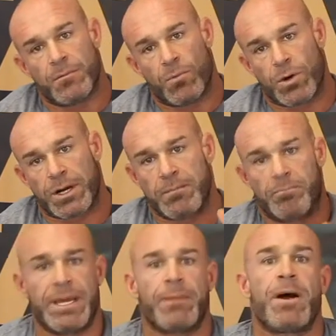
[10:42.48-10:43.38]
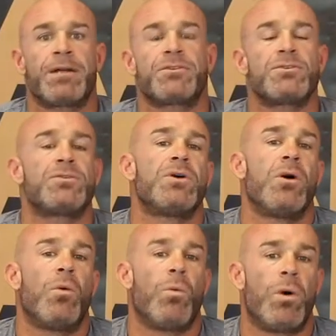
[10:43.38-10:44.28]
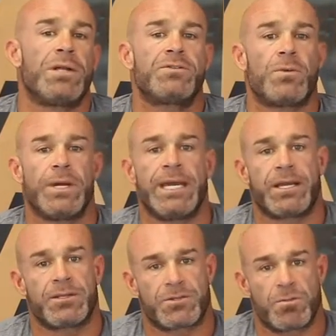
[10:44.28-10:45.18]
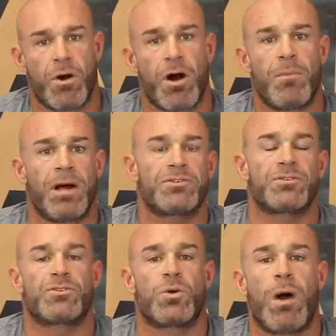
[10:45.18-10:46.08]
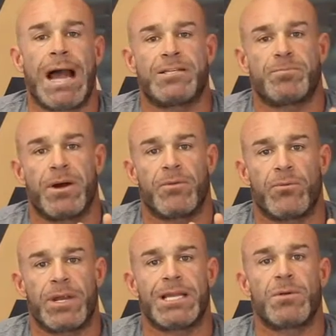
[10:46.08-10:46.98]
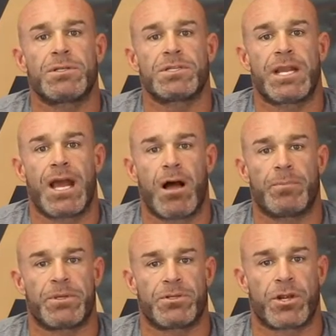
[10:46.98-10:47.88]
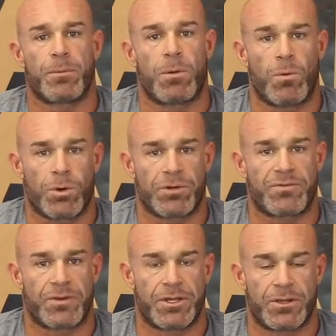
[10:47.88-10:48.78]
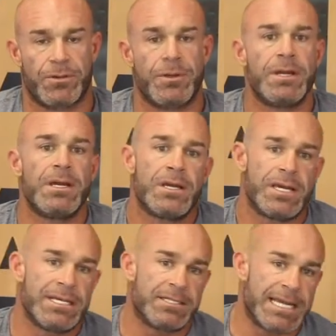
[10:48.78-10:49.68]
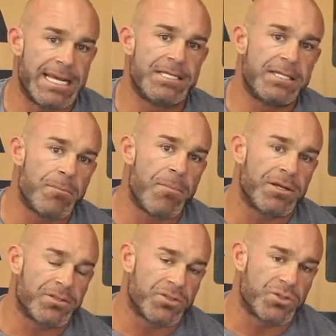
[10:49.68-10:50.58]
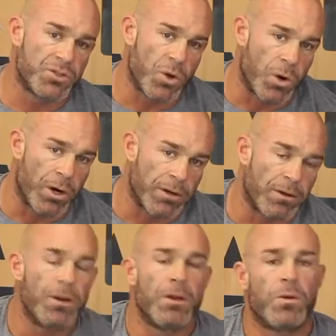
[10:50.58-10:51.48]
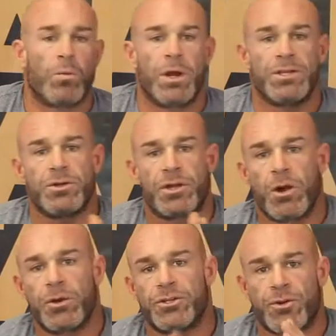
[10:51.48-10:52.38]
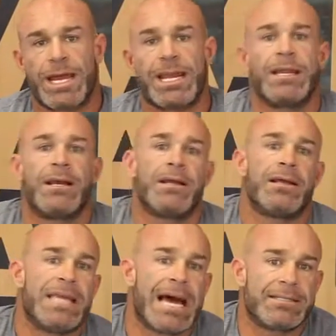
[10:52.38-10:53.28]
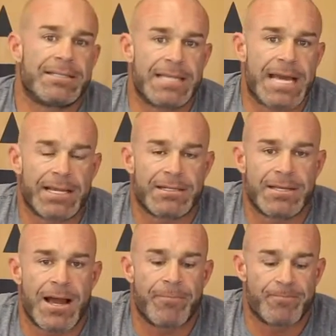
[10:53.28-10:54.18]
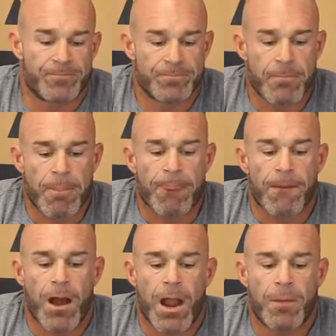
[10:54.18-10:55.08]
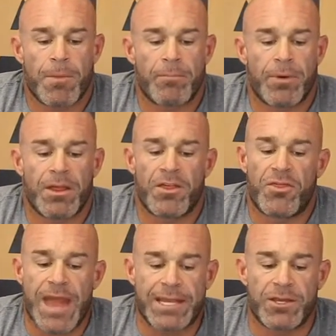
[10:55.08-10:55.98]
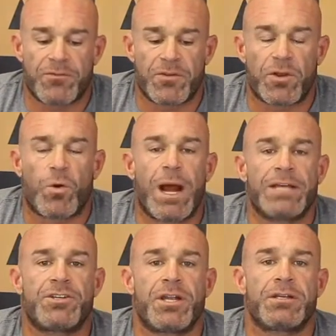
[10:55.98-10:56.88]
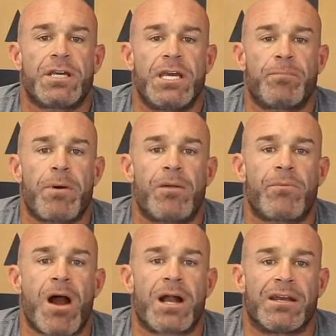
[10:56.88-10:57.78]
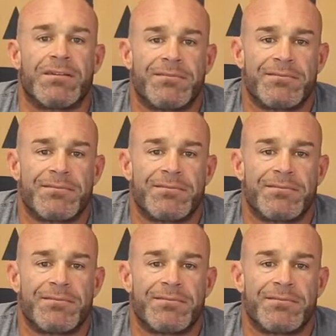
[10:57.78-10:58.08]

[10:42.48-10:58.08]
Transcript: working big muscles once a week, small muscles twice, but really what's going to help you determine what works for you is the muscle sore when you go to train it that second time. All right, my brother, thank you for the question. Keep on rocking.